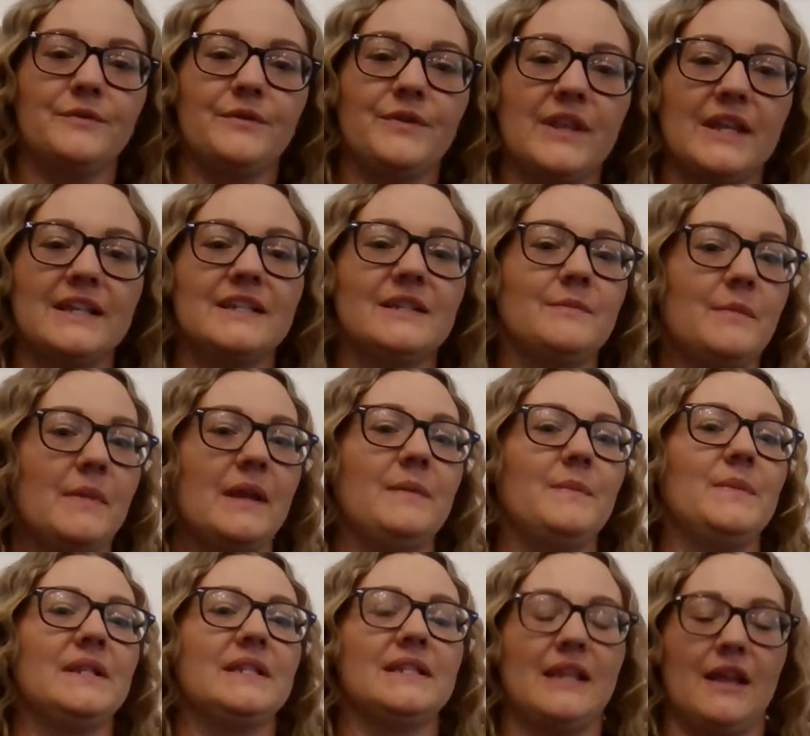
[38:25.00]
things might
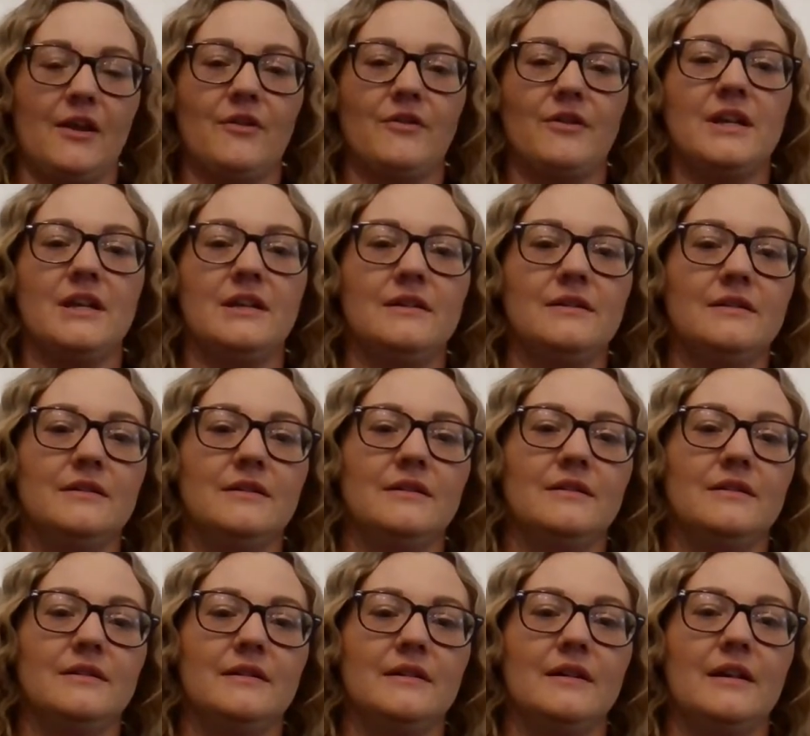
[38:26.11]
be scary,
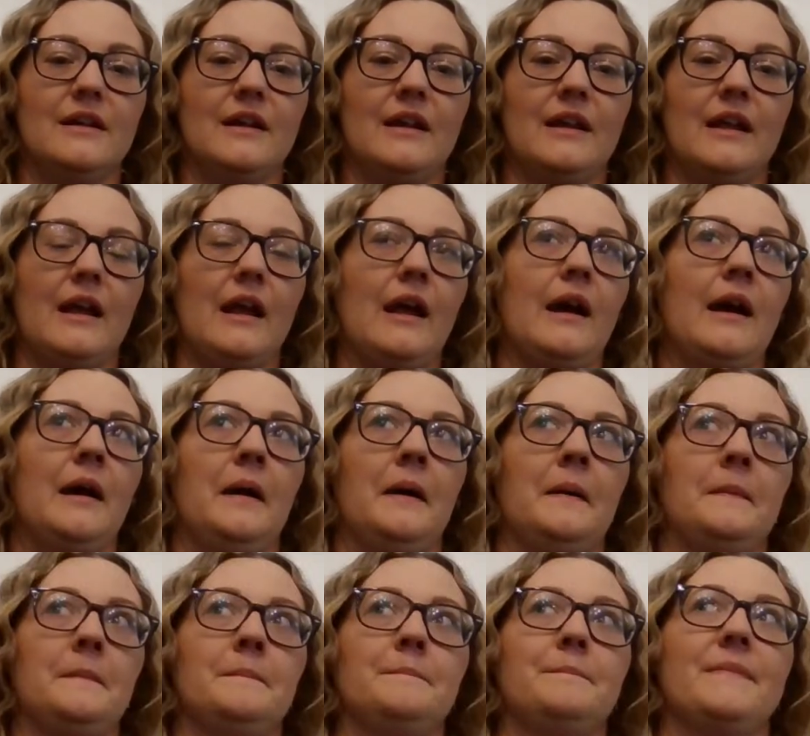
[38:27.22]

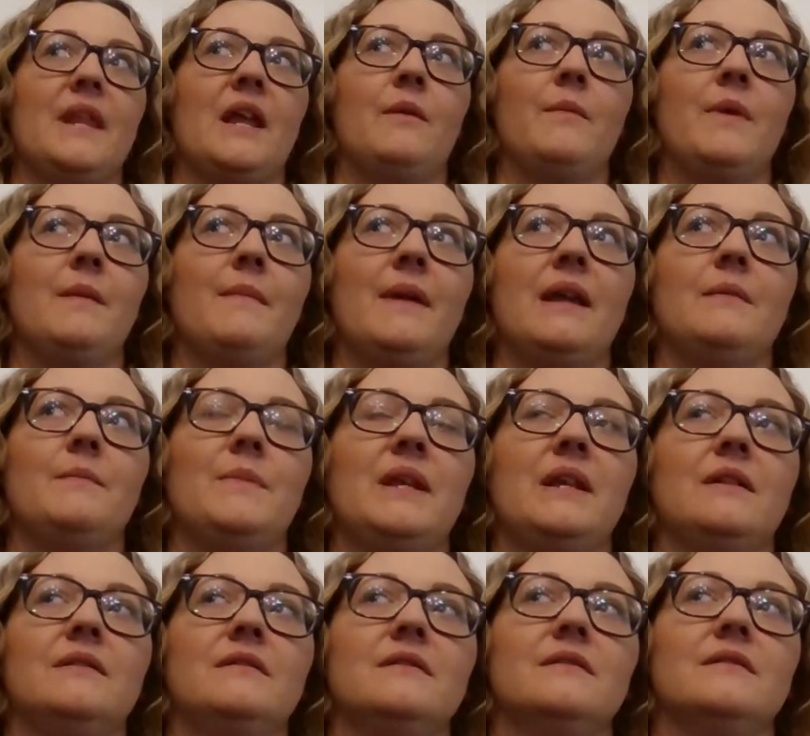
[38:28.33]
and we might be
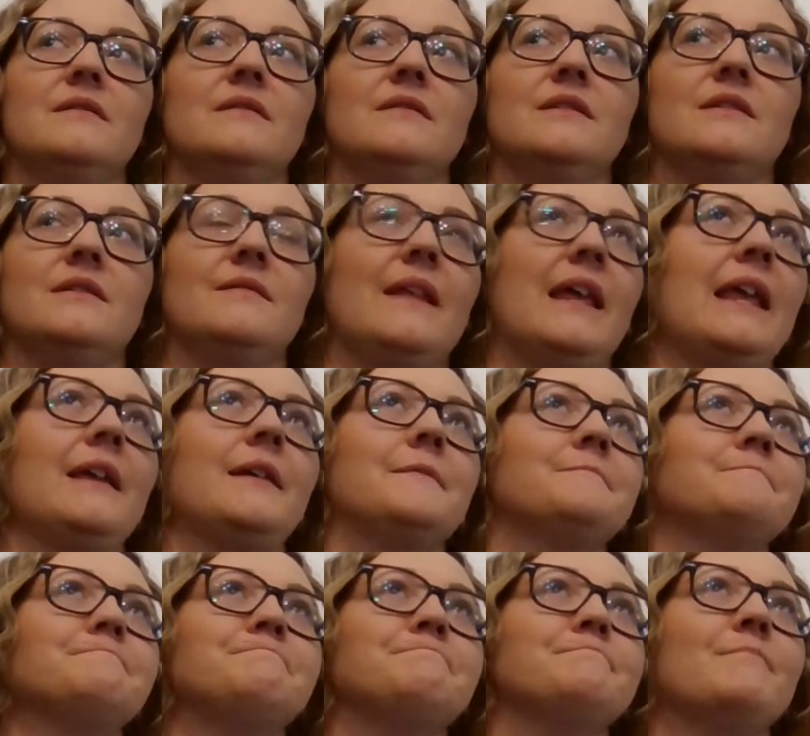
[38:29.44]
in like,
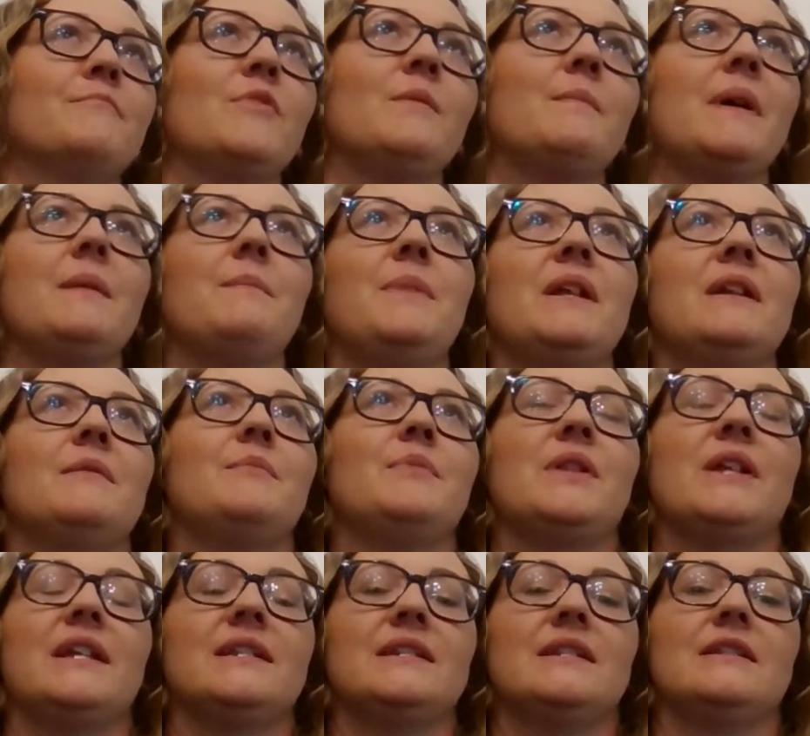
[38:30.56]
we might be in a
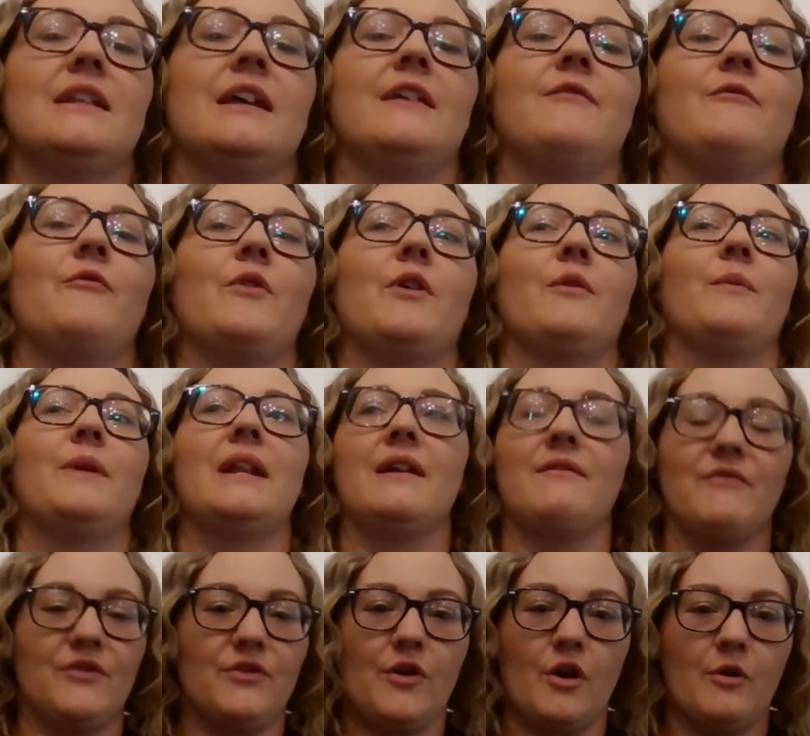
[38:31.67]
place in life where we
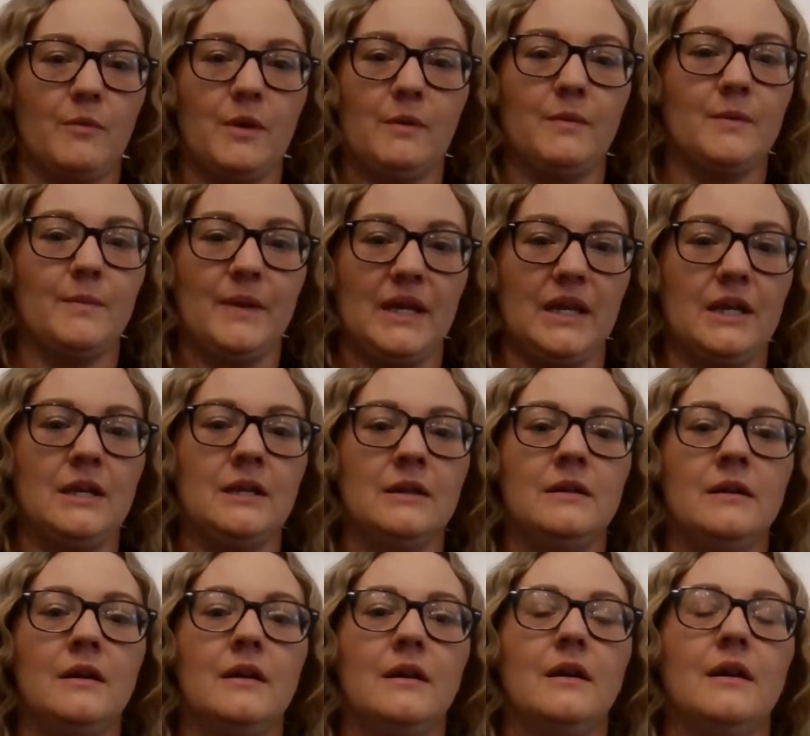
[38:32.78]
never thought we would be,
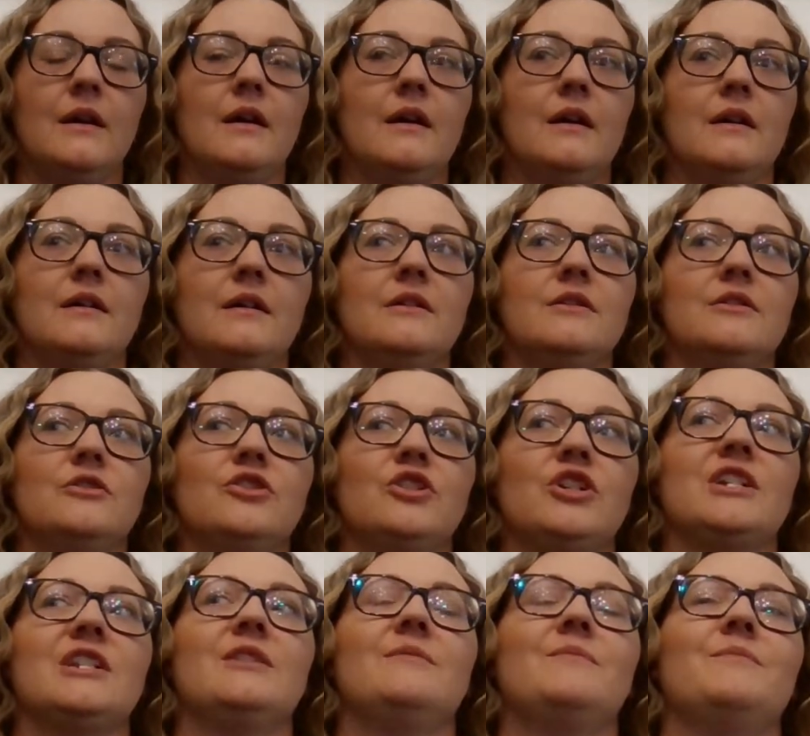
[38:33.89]

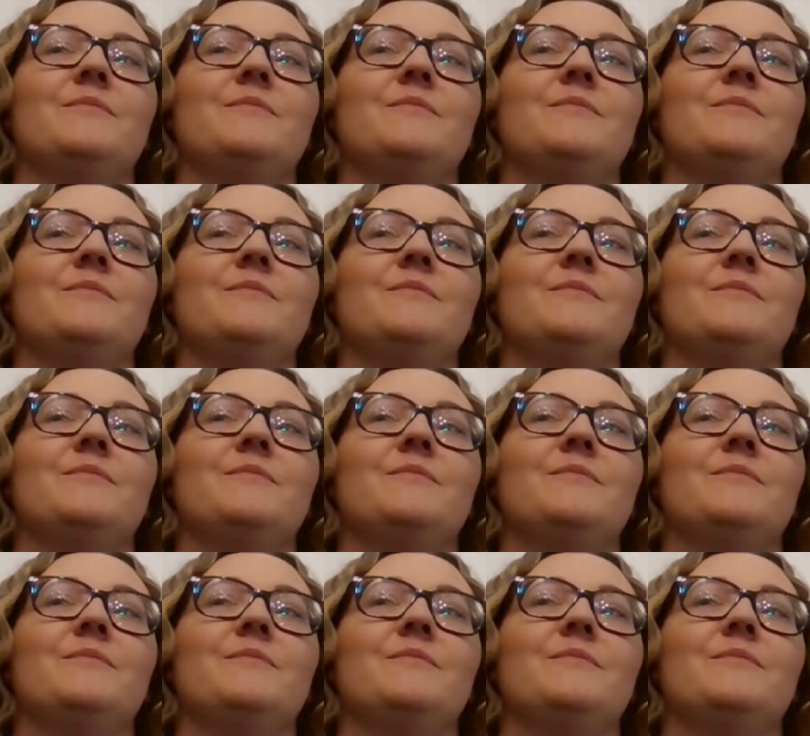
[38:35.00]
just